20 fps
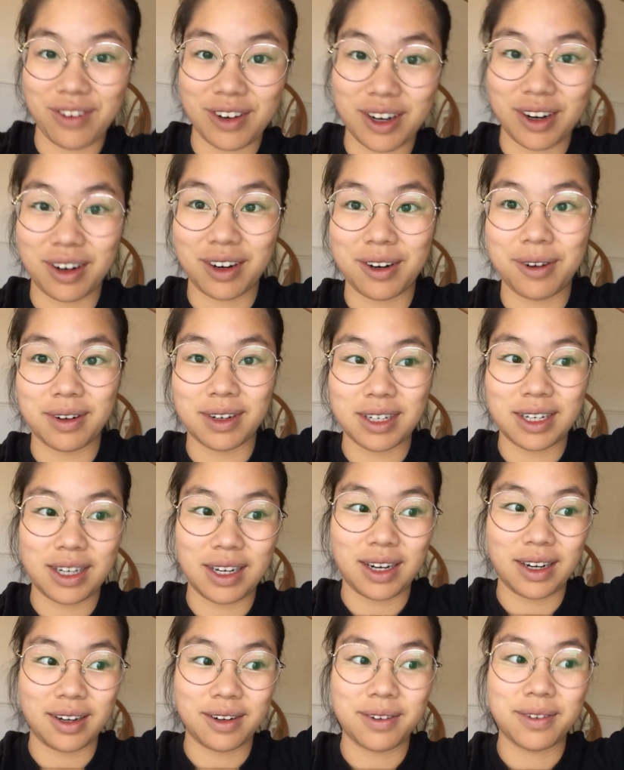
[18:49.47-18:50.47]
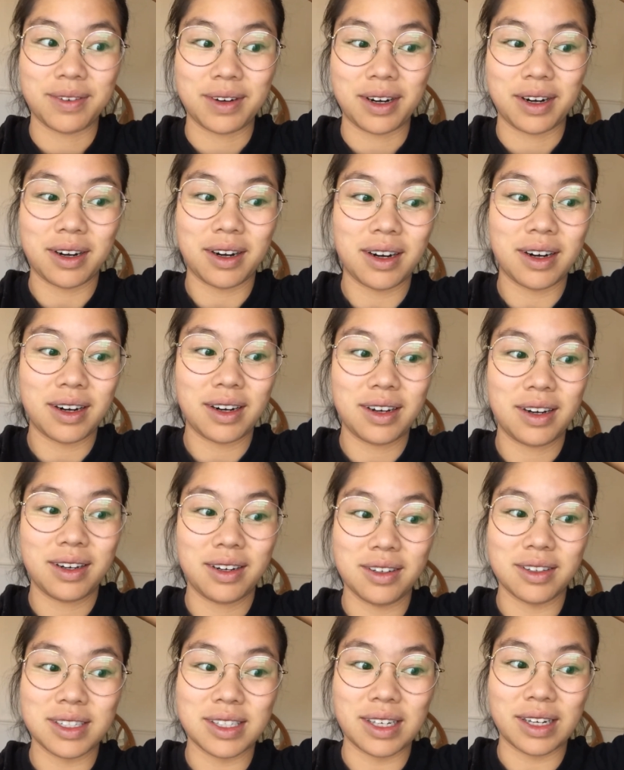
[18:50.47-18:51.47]
during quarantine where
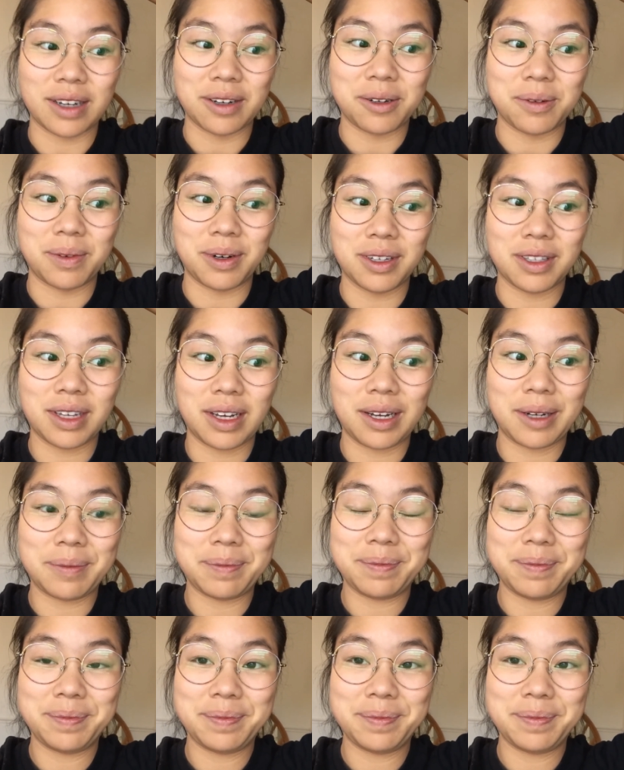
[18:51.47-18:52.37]
we're stuck at home all day.